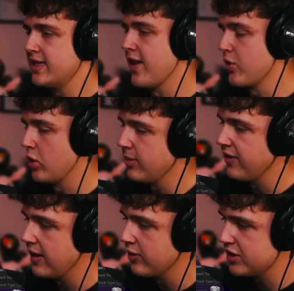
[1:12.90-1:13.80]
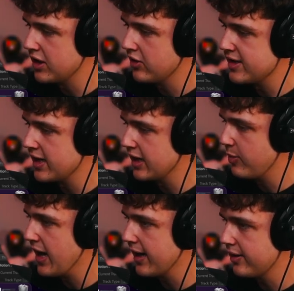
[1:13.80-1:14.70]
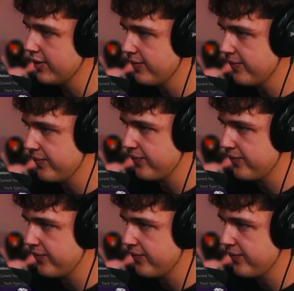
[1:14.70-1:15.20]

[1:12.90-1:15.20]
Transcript: This is another one of my favorites here inside of the pack.